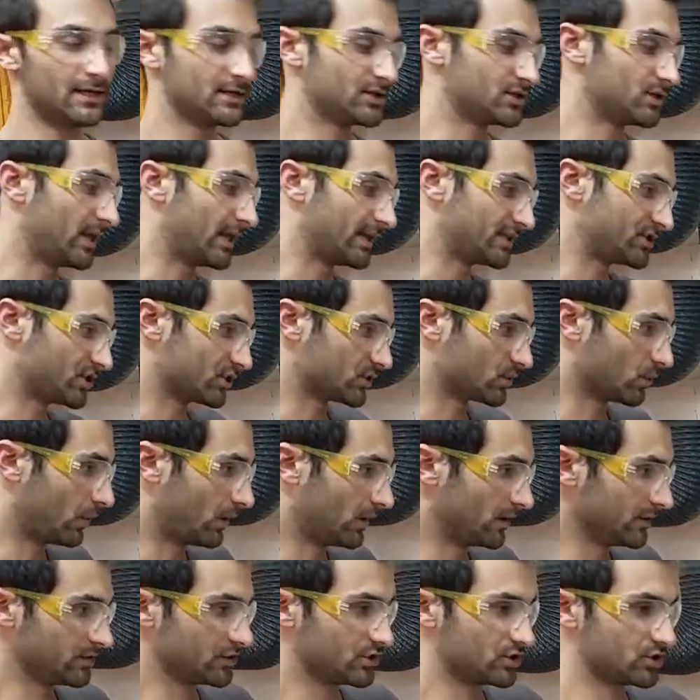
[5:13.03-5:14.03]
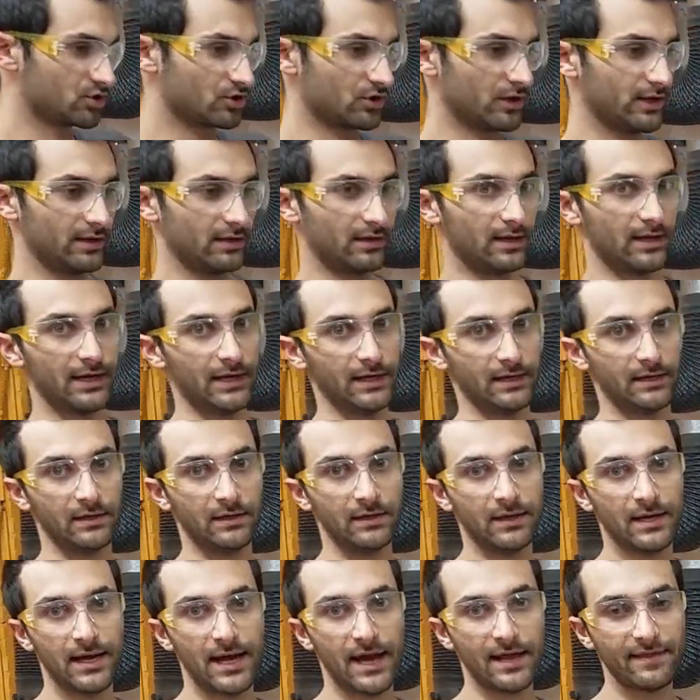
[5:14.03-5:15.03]
So that's just one straight line.
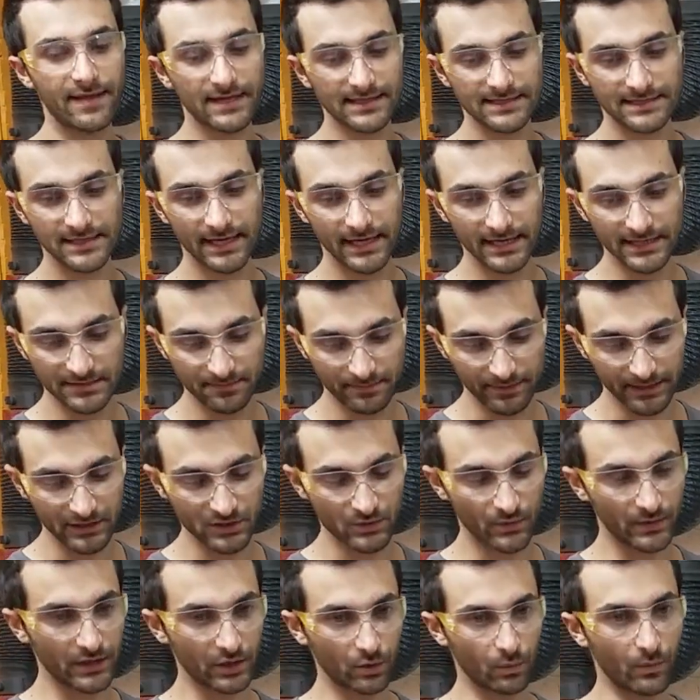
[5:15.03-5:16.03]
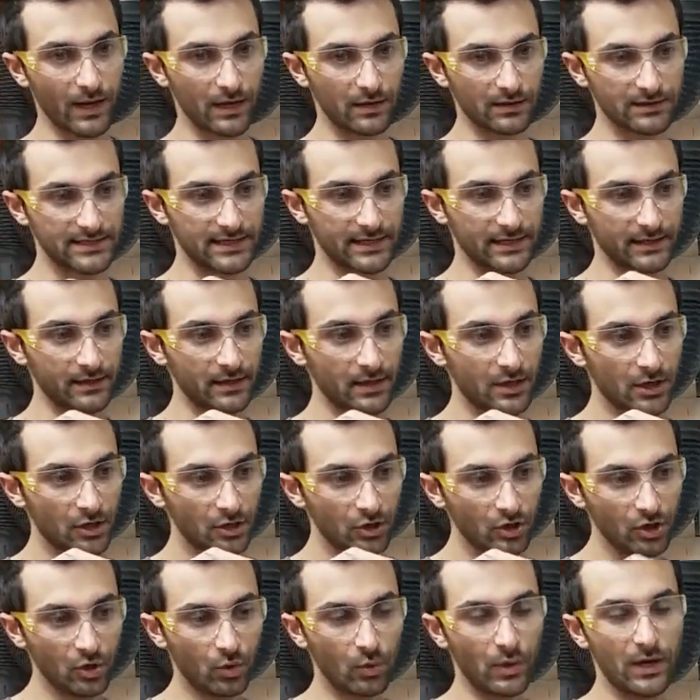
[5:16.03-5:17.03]
And that's nice because when you're welding,
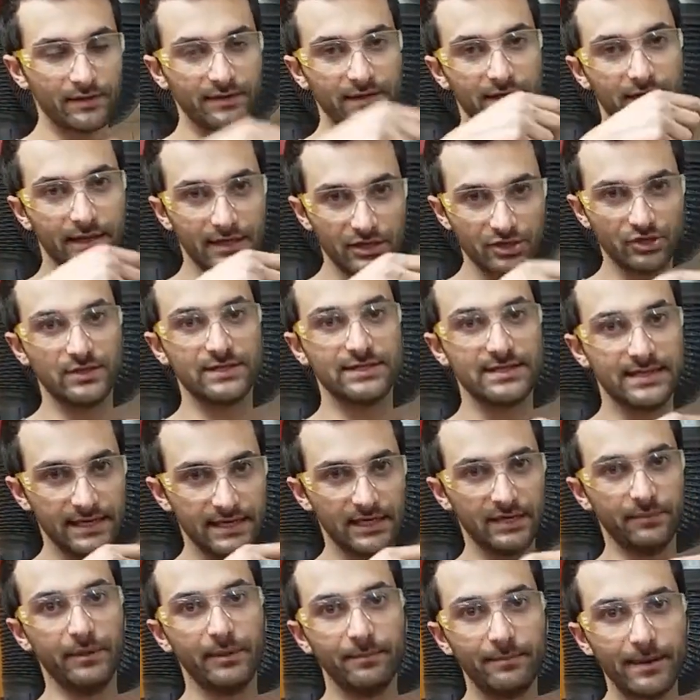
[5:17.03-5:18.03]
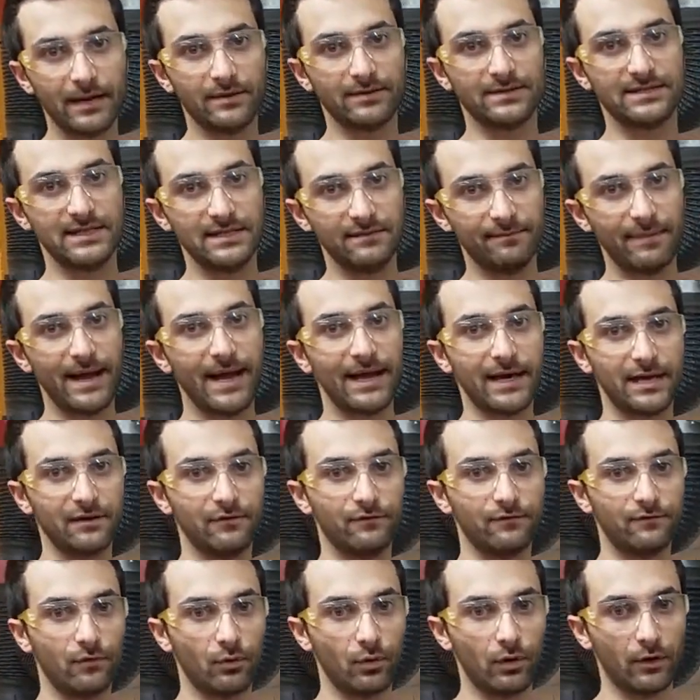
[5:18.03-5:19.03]
you don't want the electricity to be bouncing back
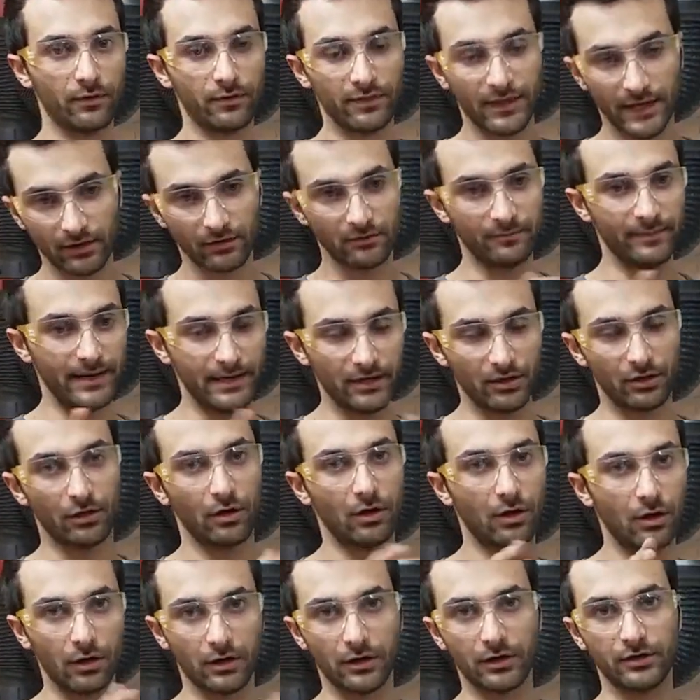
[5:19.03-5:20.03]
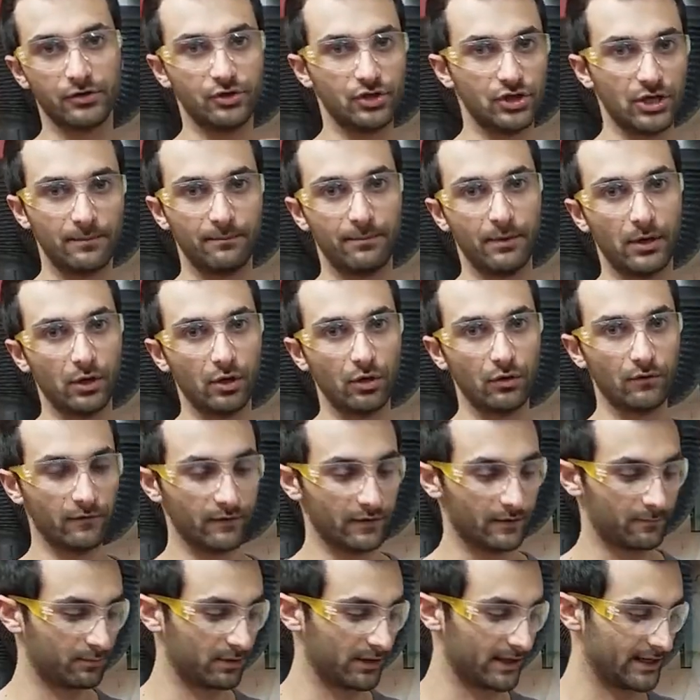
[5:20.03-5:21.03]
and forth. That would make your arc jump all over
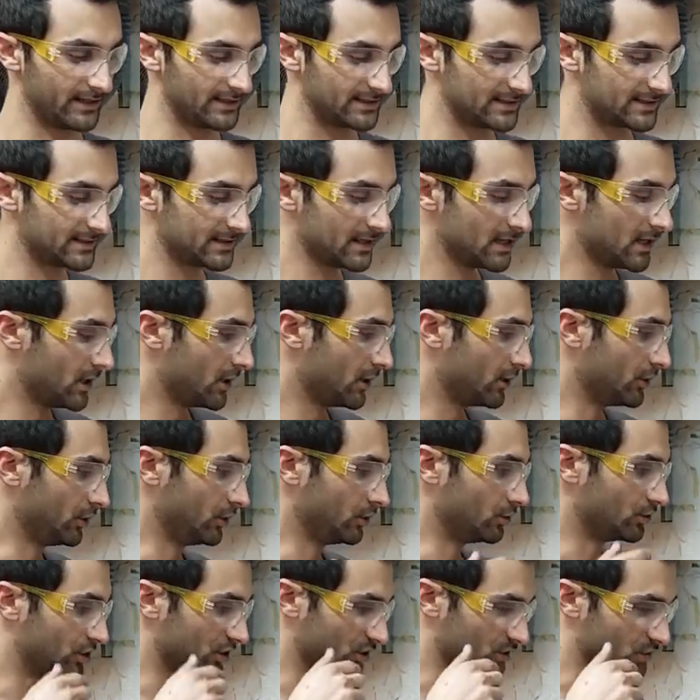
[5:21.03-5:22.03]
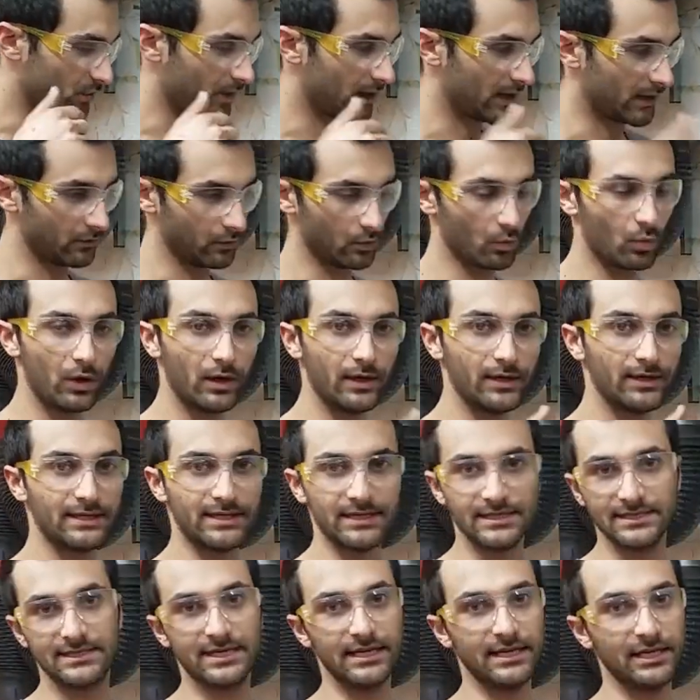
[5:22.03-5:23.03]
the place. You just want one
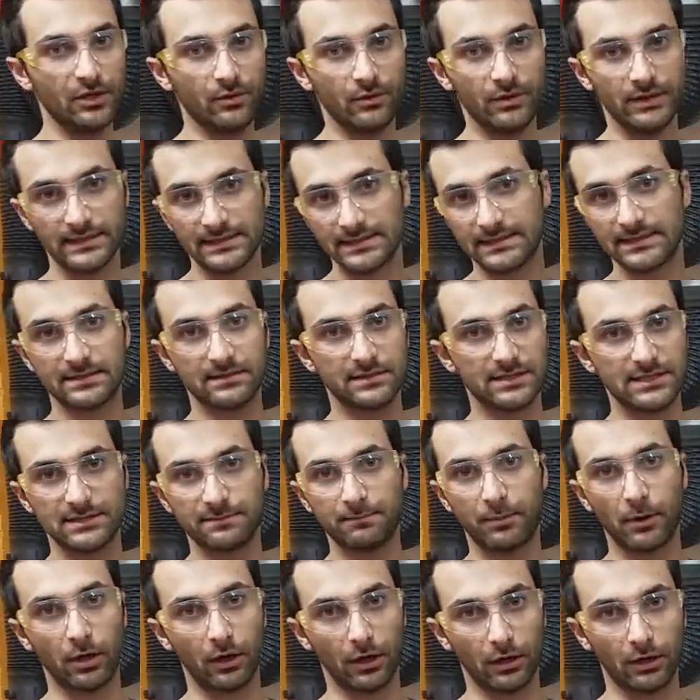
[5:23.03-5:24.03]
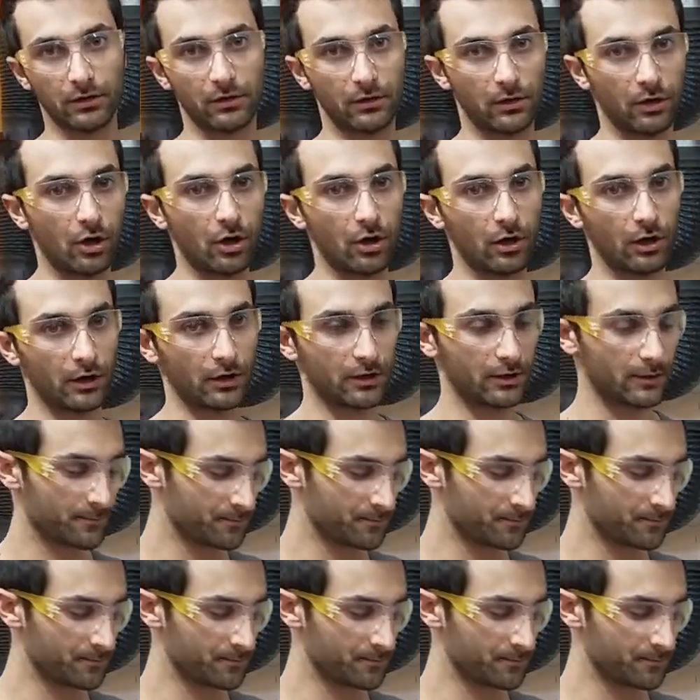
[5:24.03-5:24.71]
continuous spark or arc.